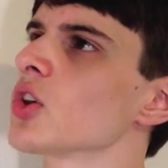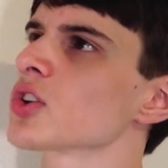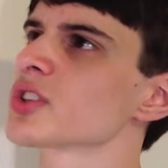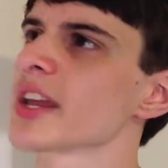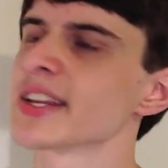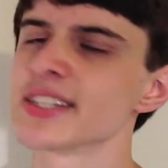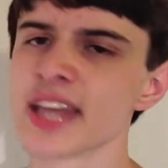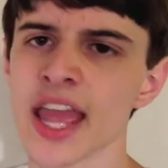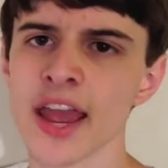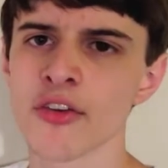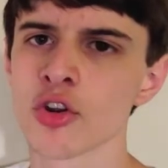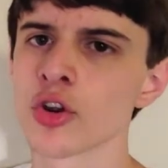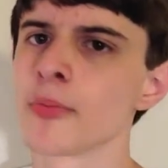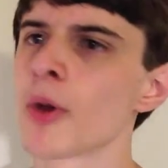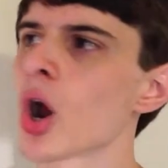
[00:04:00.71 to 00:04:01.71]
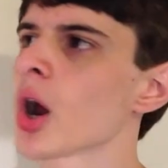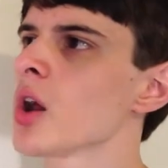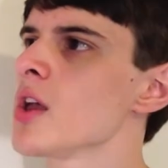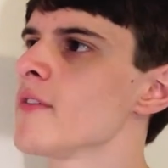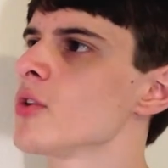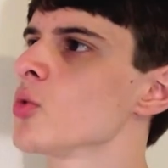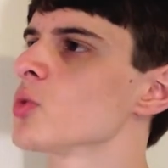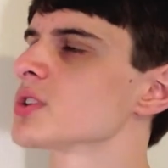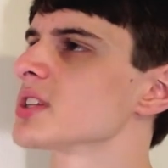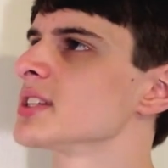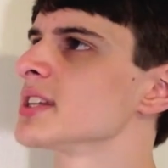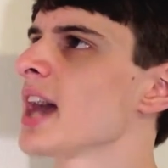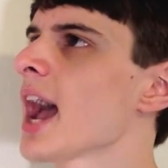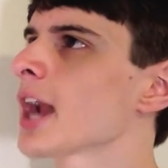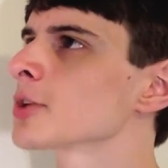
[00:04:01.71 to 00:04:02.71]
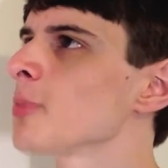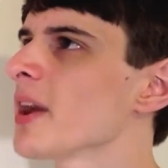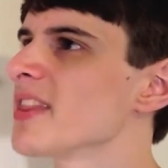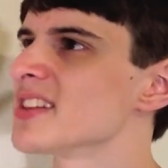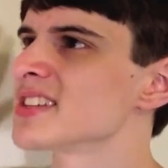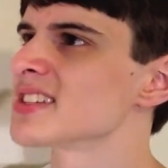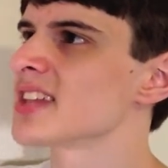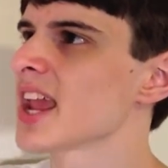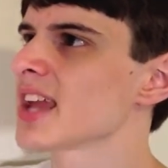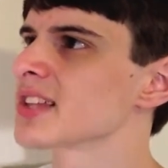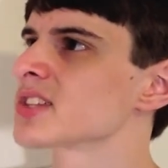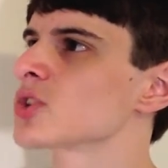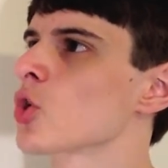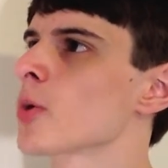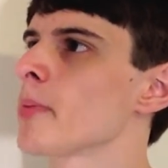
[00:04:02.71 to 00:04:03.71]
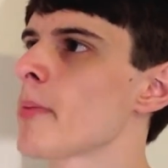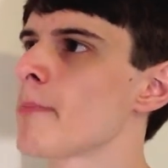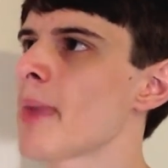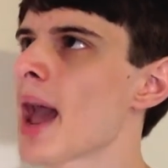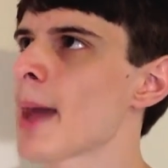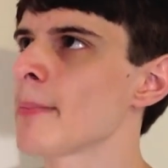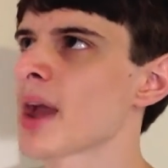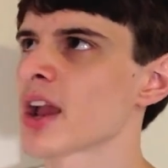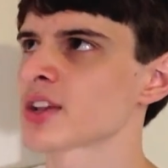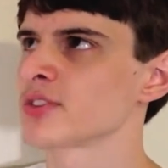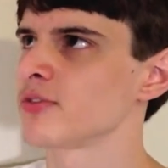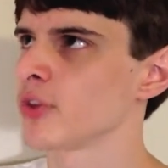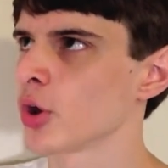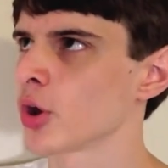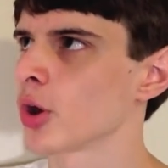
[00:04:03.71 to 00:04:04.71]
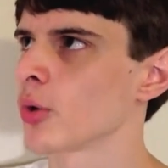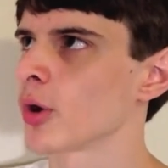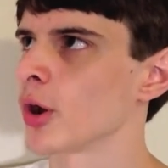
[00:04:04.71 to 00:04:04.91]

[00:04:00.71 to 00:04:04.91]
looks like Day After Tomorrow if it was attacked by the sandstorm in Mad Max Fury